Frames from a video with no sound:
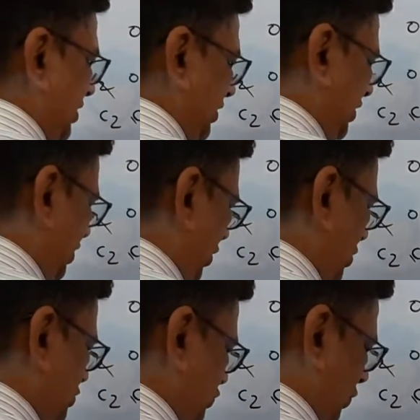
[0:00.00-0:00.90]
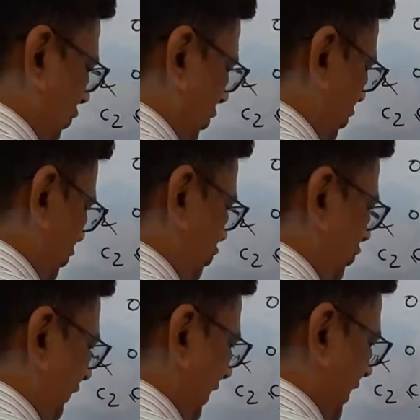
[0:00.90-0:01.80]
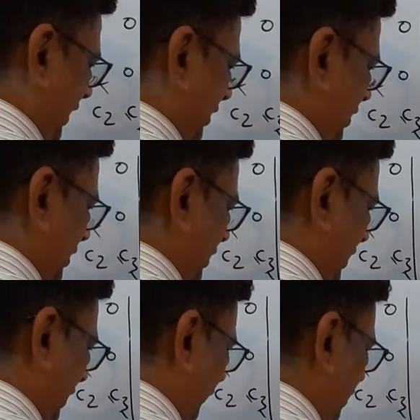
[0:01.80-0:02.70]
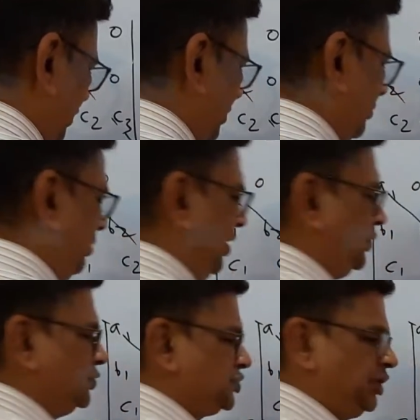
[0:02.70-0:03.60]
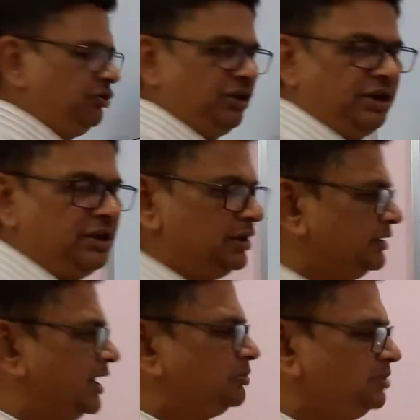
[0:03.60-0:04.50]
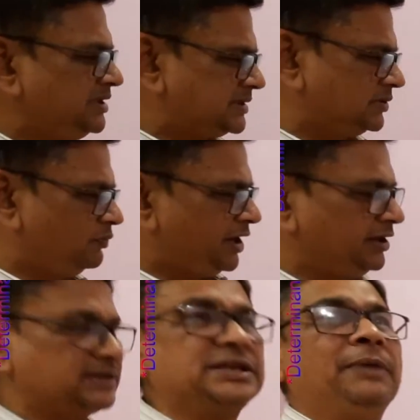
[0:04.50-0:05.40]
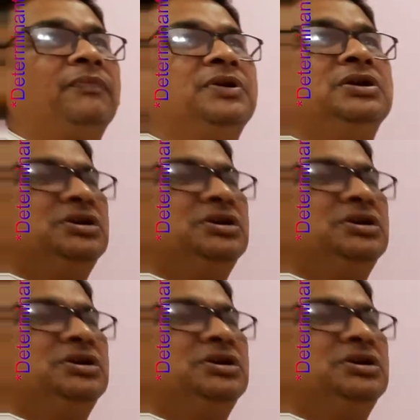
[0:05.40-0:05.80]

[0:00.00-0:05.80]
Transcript: Here also you will get a1 b2 c3, that means one and the same.